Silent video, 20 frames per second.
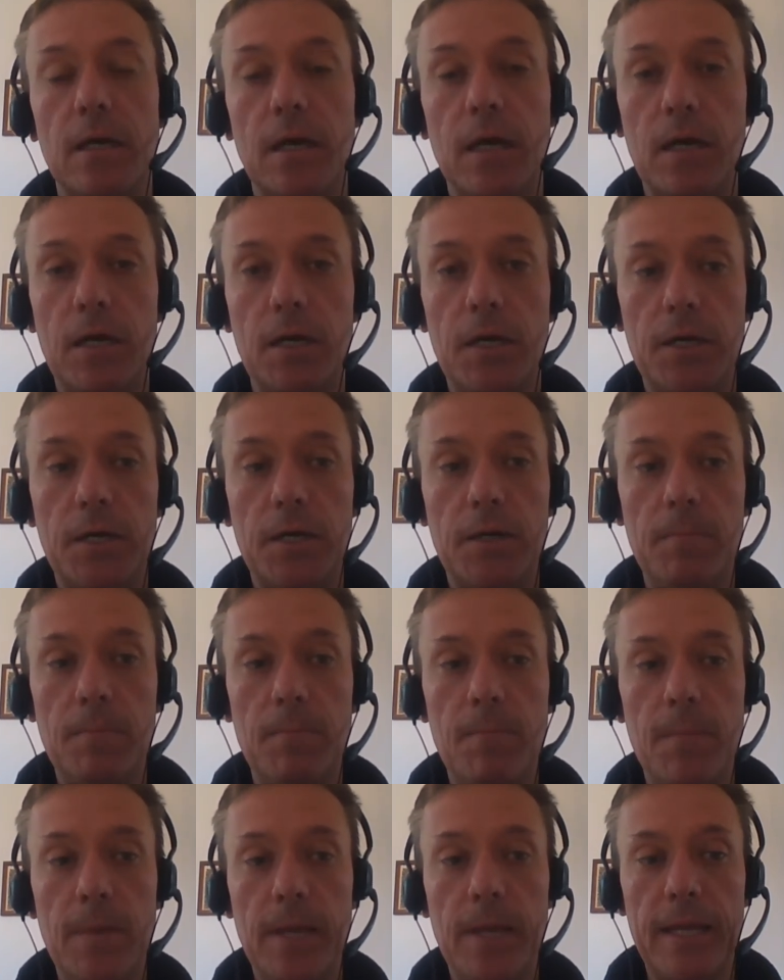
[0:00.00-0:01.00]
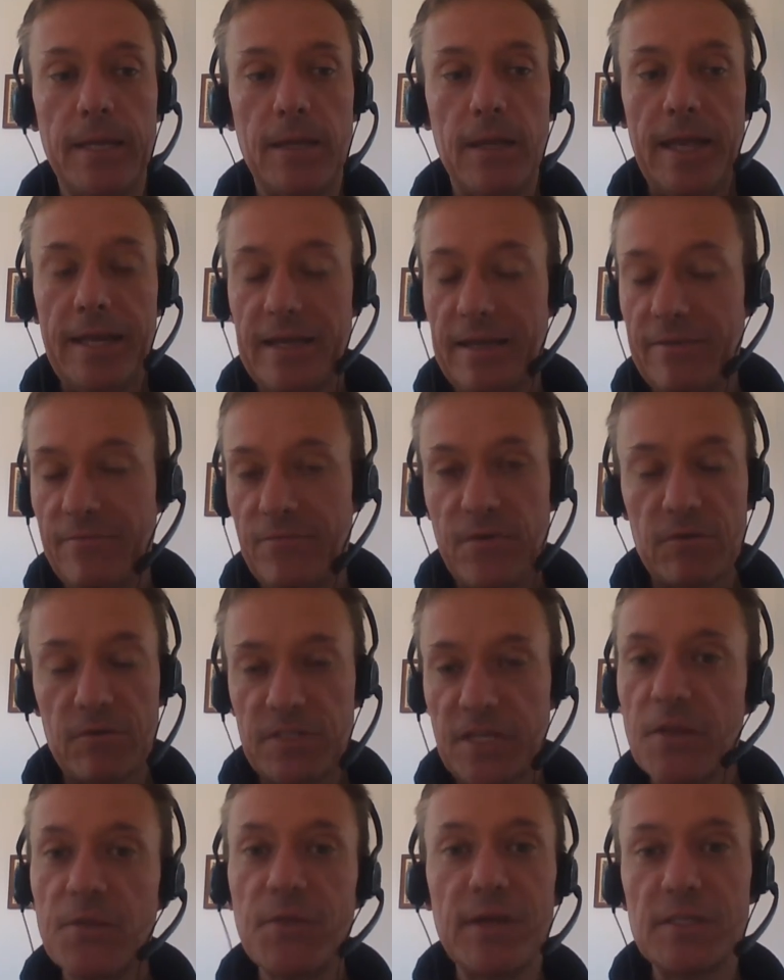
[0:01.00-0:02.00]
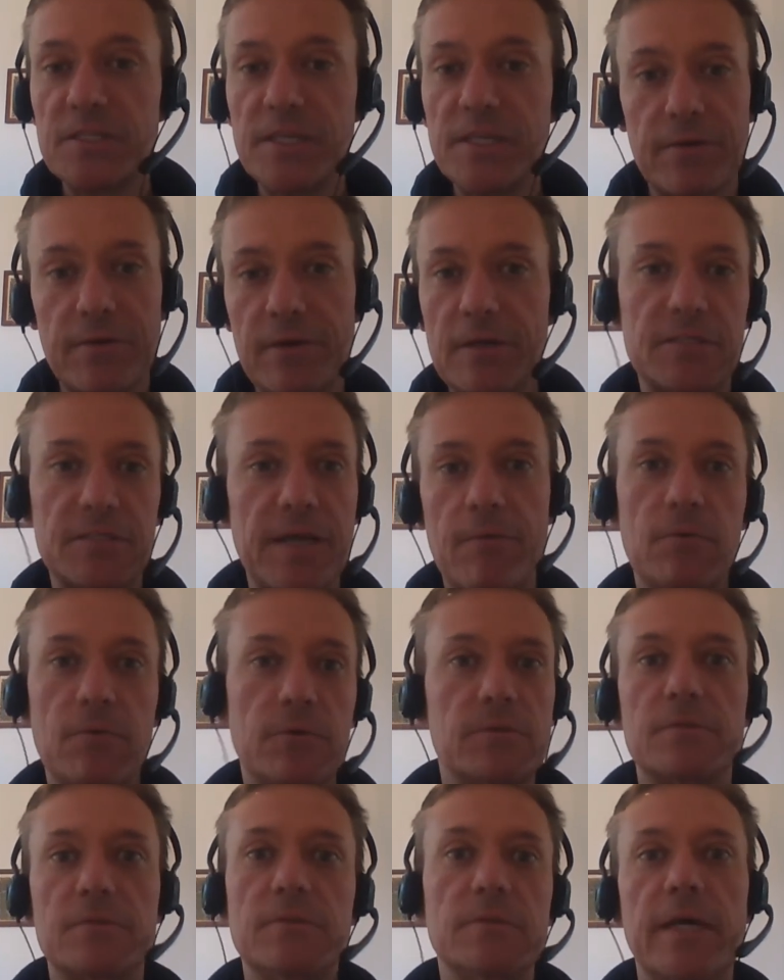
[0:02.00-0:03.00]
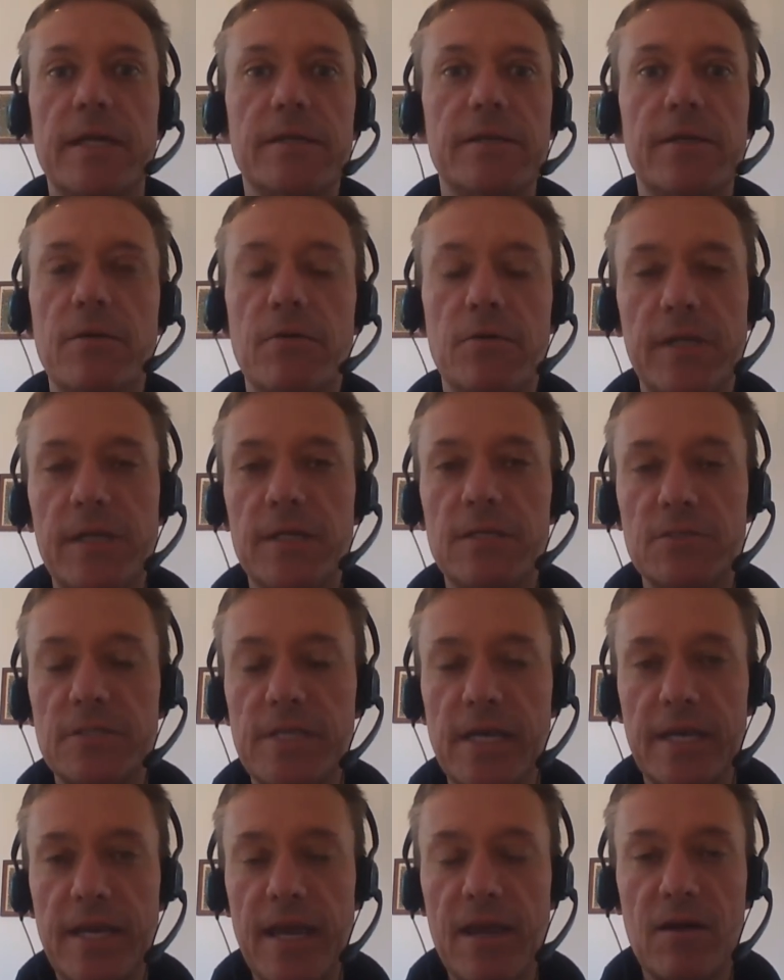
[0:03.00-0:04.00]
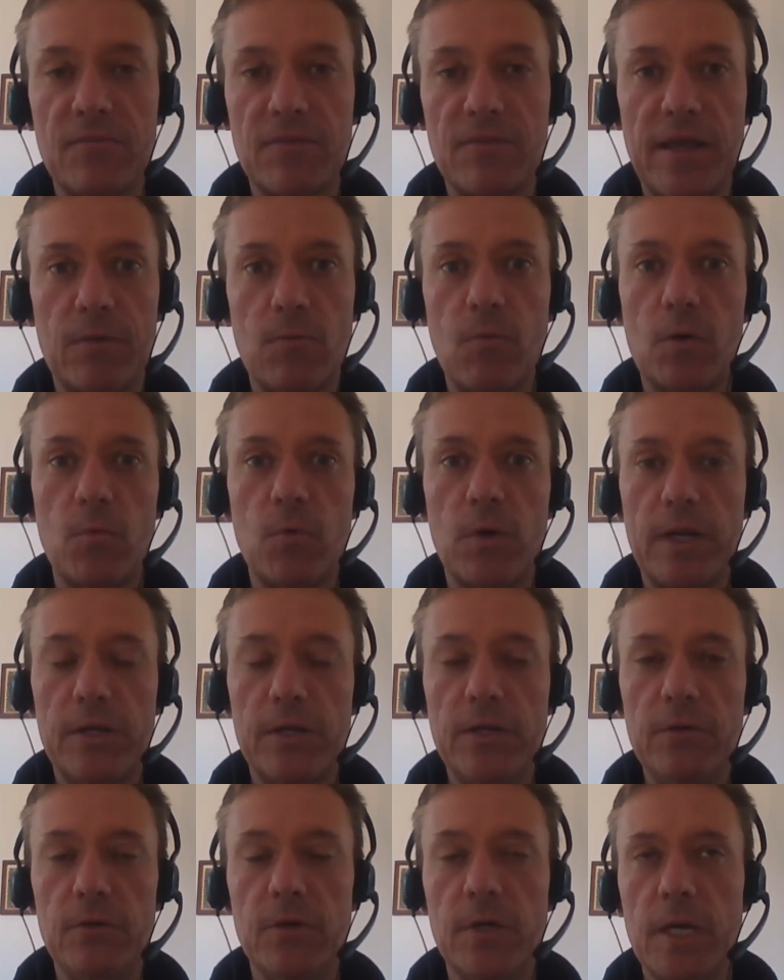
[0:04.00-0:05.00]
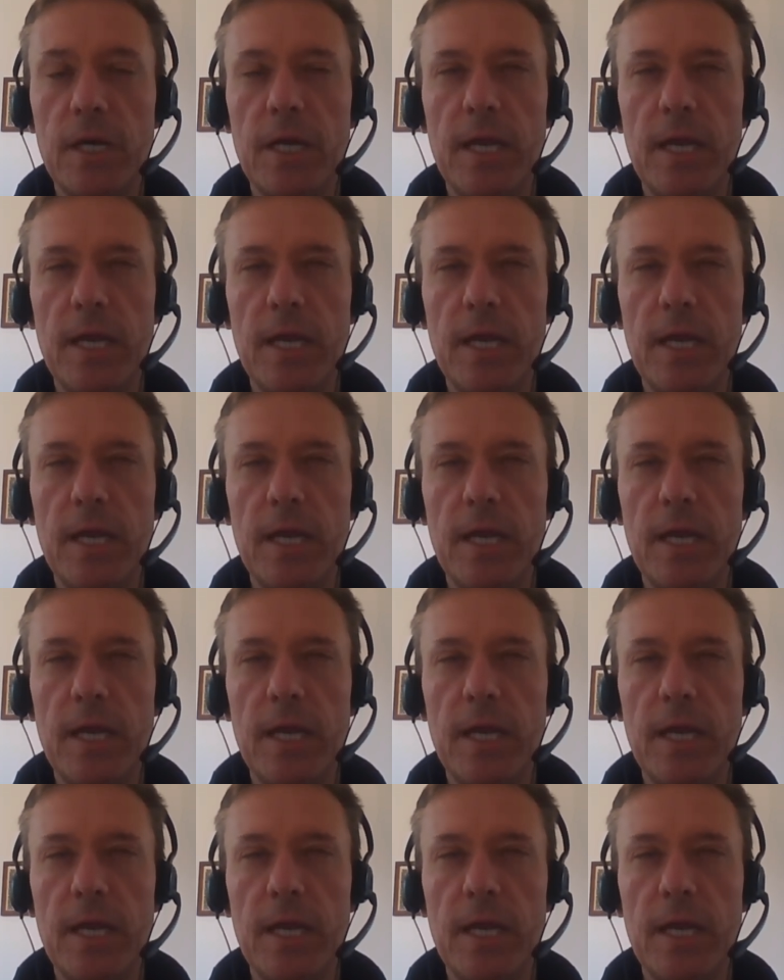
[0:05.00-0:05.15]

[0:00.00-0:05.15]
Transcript: Like if there was anything serious that needed to take care of, like what would I do?